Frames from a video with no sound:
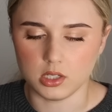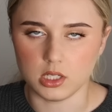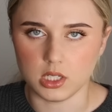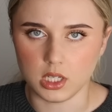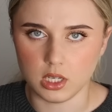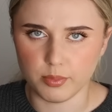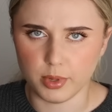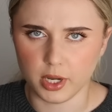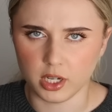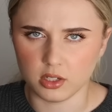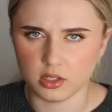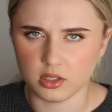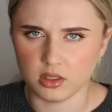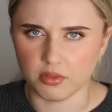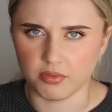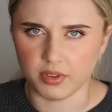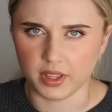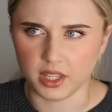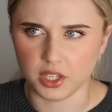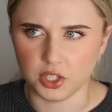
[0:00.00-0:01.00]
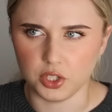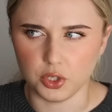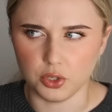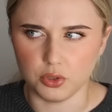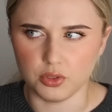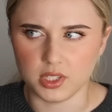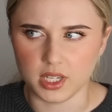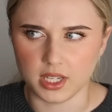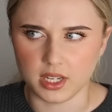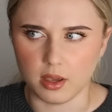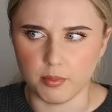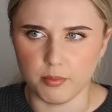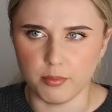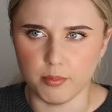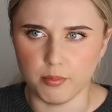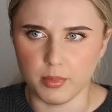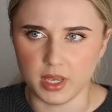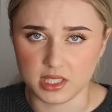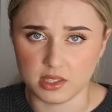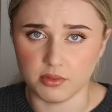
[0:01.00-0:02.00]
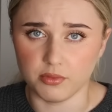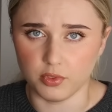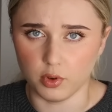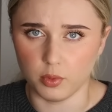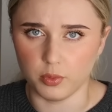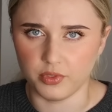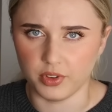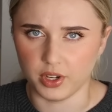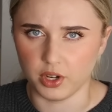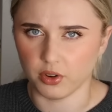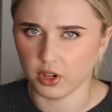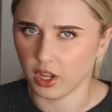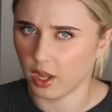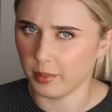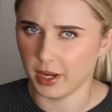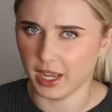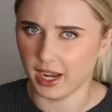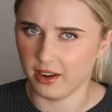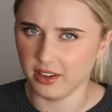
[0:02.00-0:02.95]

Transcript: Debunk the fact that you did a misinformed video on Kamala